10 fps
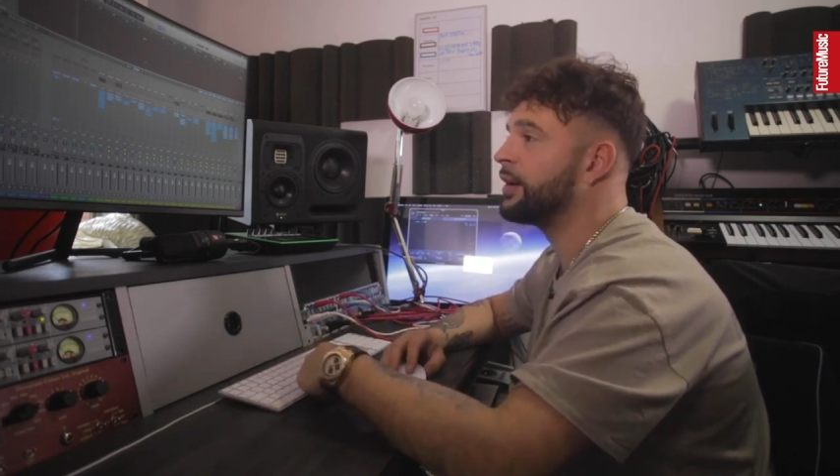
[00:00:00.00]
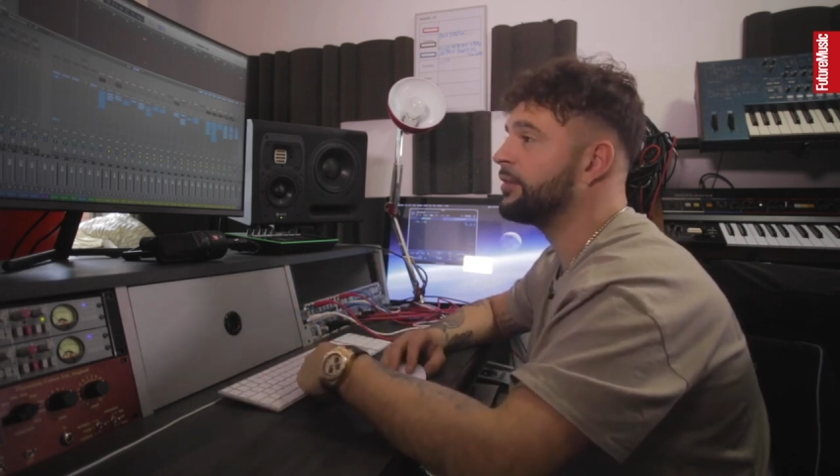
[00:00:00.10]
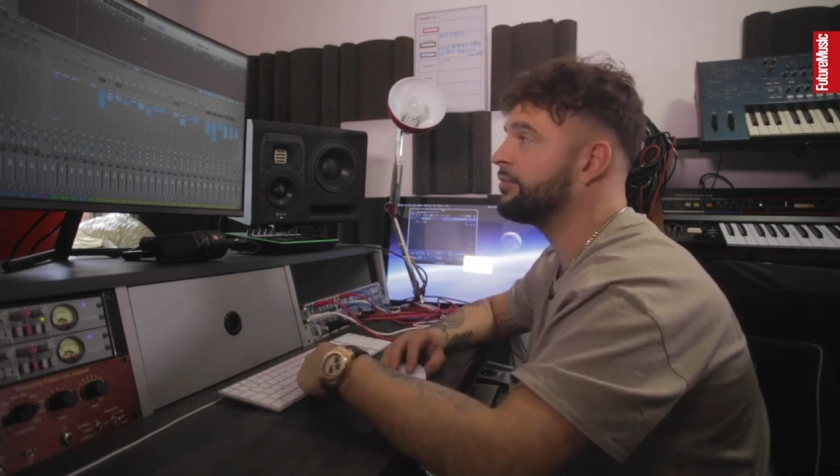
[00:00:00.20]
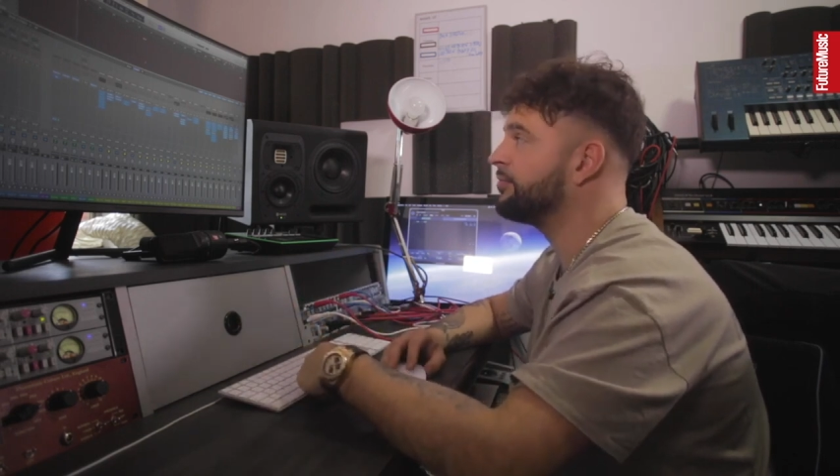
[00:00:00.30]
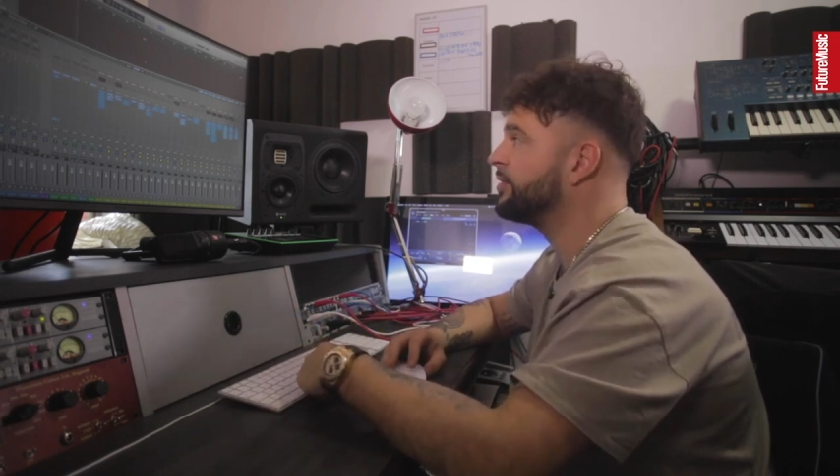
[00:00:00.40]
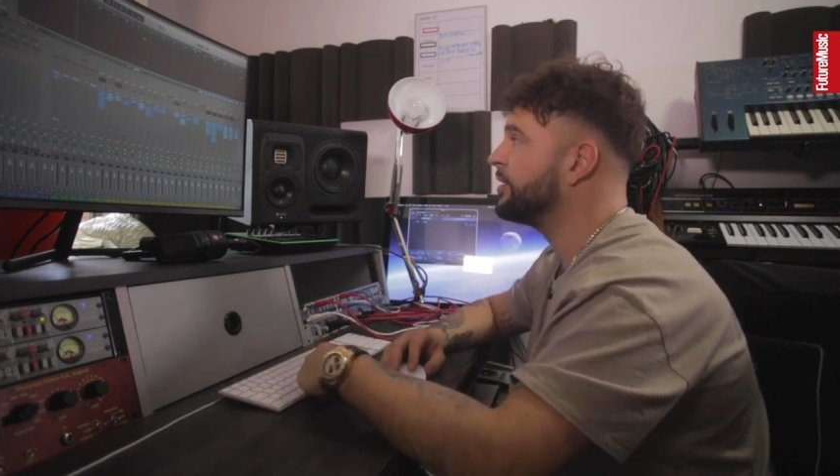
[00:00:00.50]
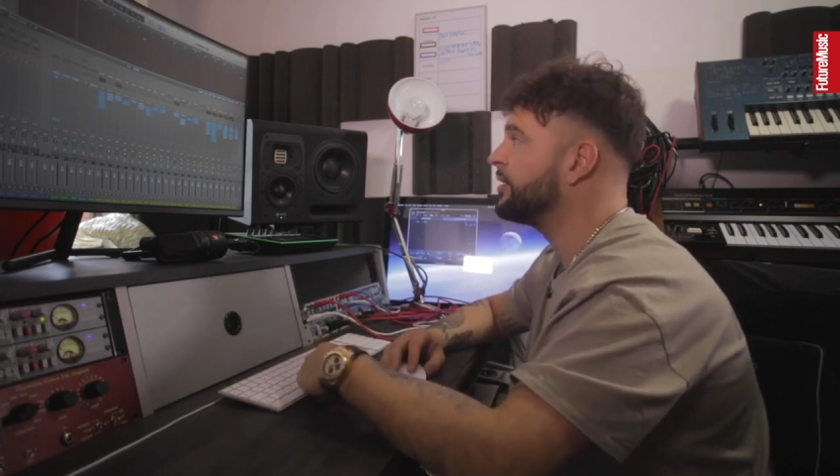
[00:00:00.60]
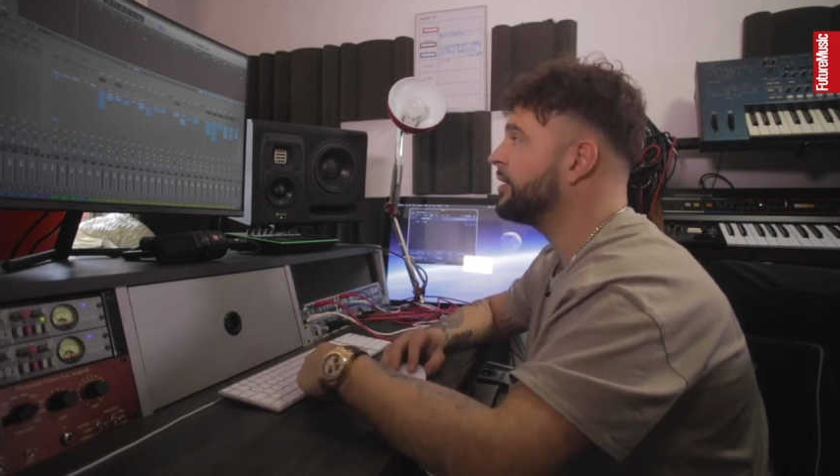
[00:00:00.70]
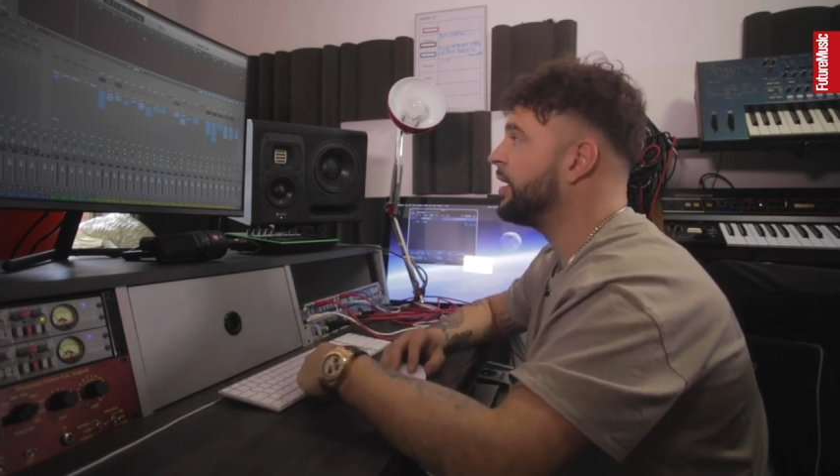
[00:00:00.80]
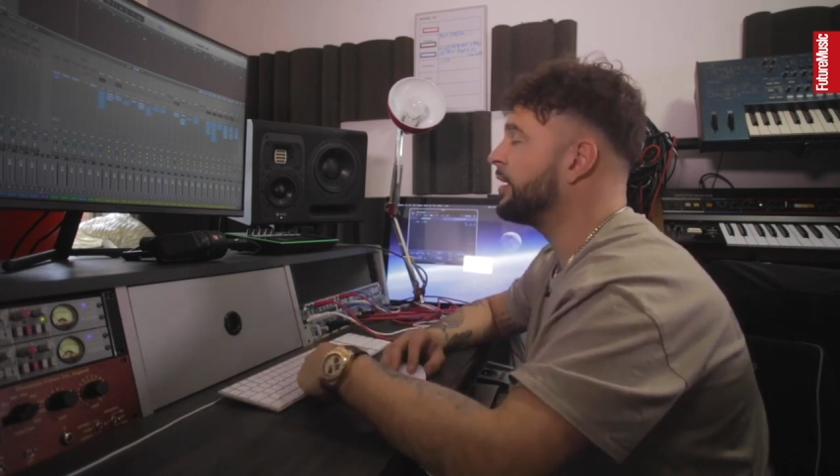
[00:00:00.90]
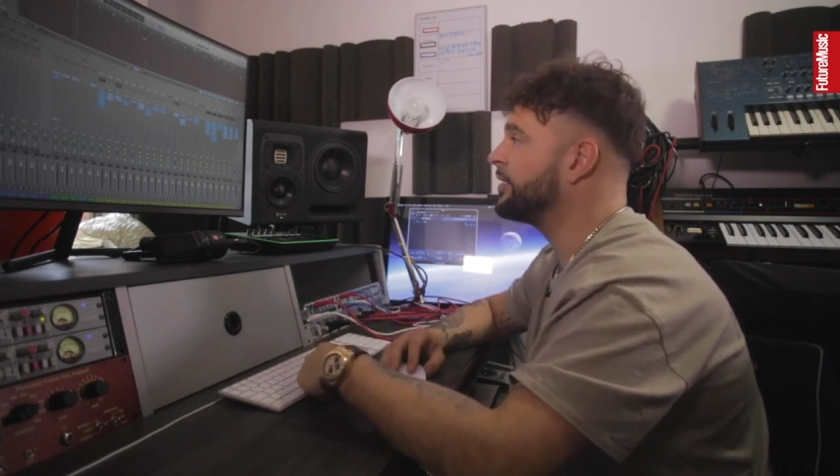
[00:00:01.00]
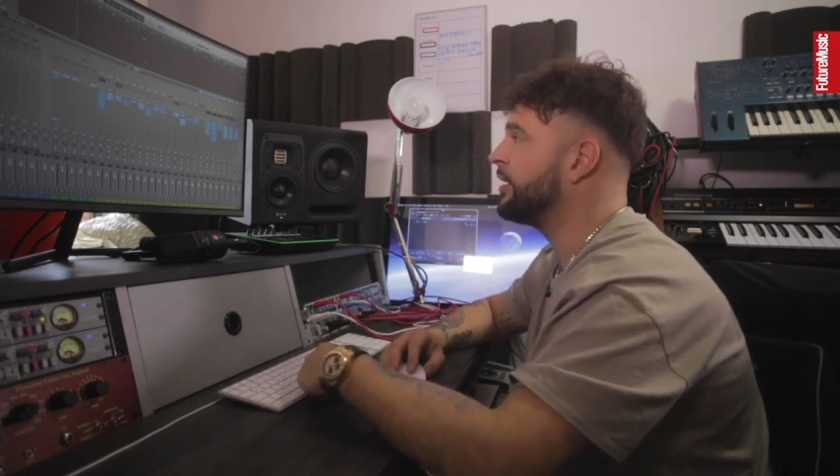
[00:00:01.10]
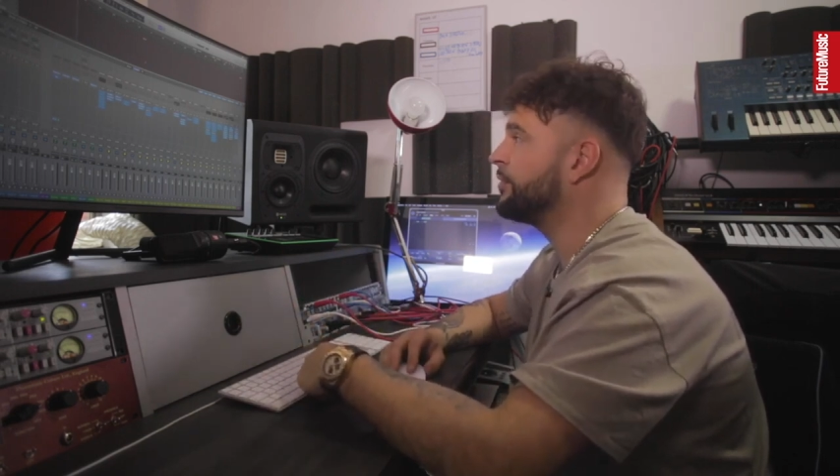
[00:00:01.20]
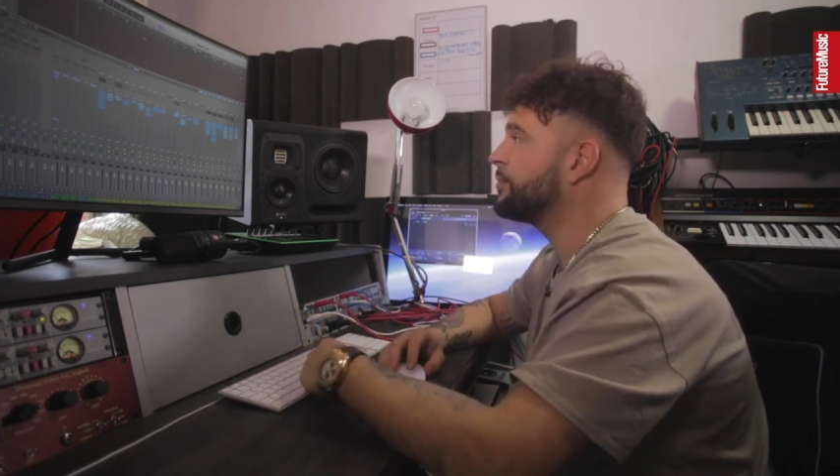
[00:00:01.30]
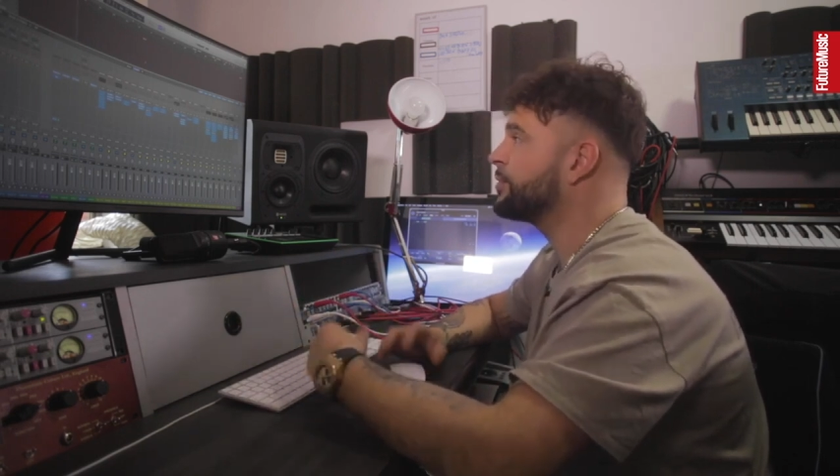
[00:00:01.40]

kind of, I don't know,